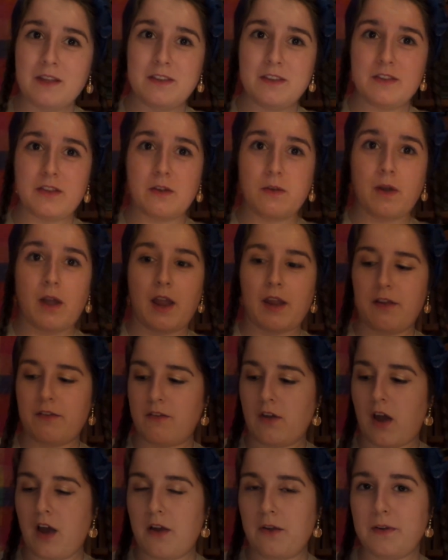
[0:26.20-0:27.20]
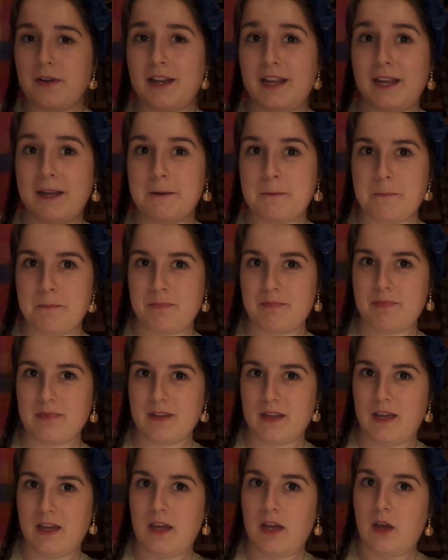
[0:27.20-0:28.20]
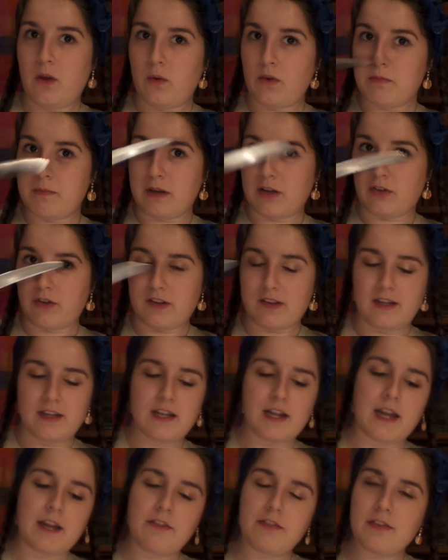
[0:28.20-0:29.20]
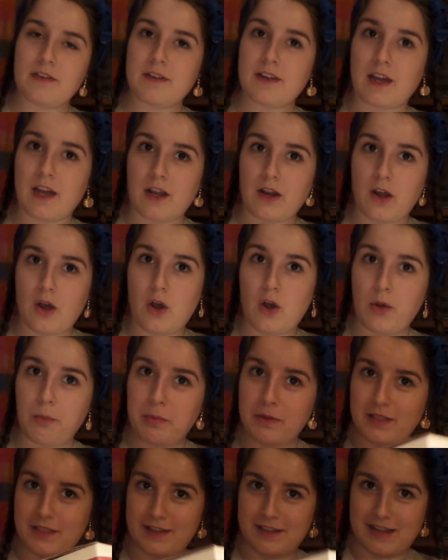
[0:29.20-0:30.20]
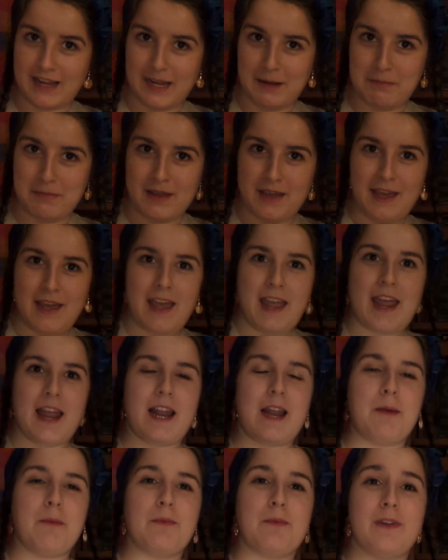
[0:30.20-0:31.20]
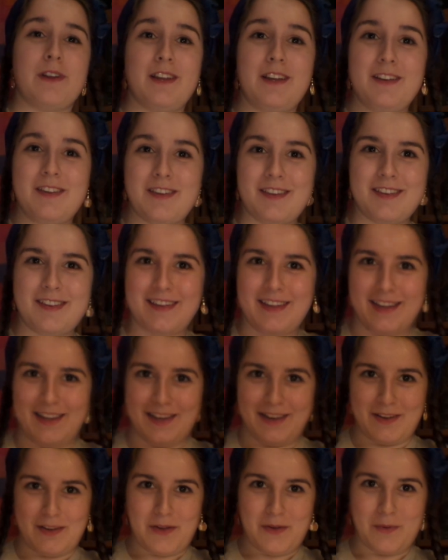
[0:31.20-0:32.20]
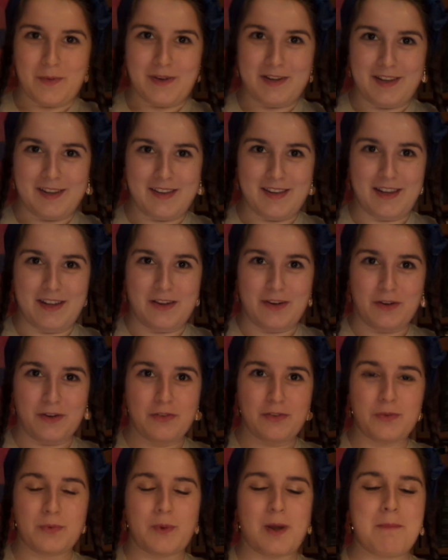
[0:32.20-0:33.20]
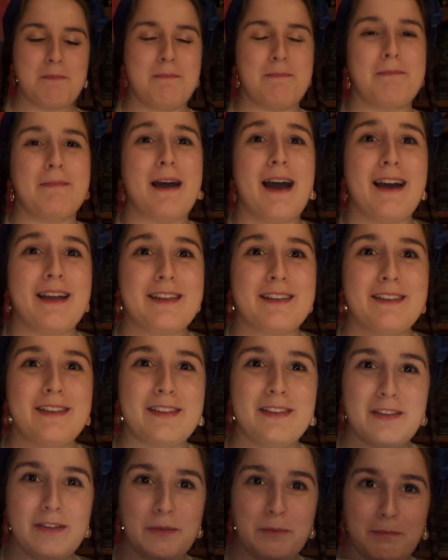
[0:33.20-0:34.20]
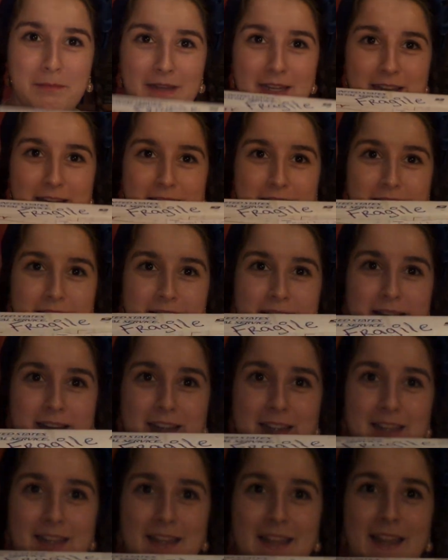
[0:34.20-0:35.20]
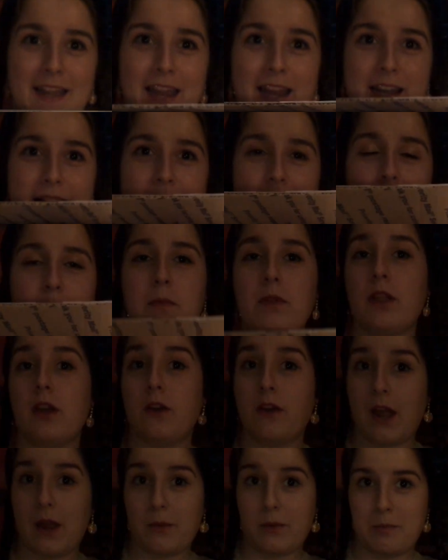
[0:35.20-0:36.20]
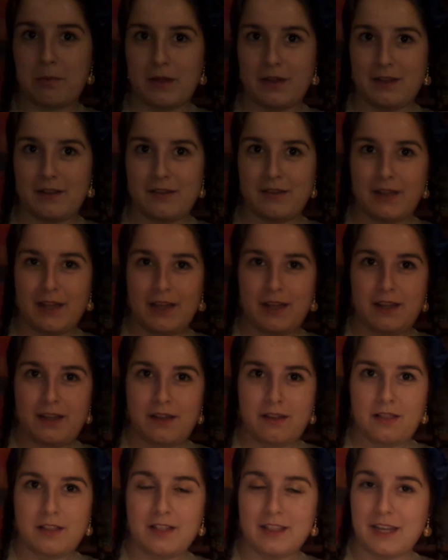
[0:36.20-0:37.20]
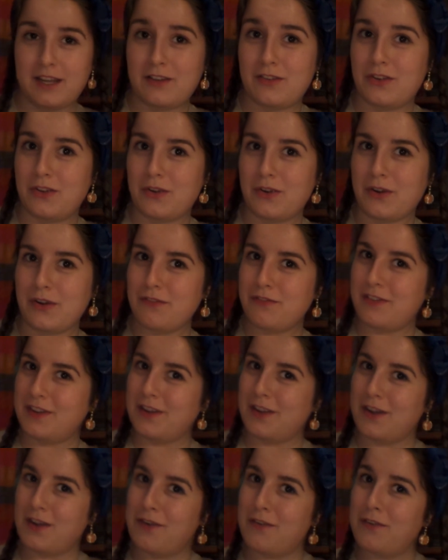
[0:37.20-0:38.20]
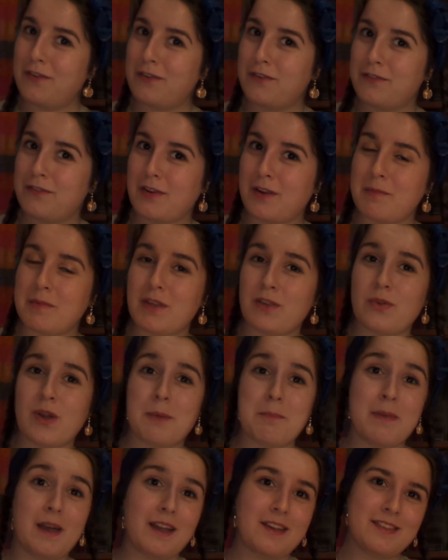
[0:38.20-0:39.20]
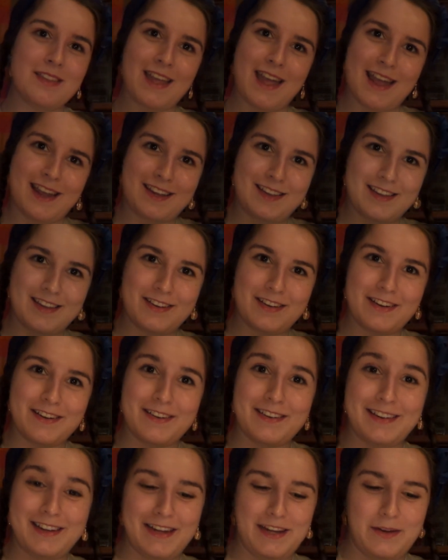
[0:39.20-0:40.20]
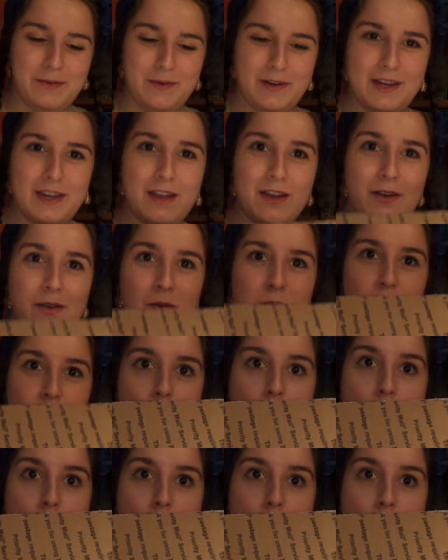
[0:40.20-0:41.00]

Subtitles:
So I have already, with my trusty knife, cut open the tape, and I'm ready to see what is in her swap box to me. And down below, I will put the link to her video from the swap box that I sent her. Here we go.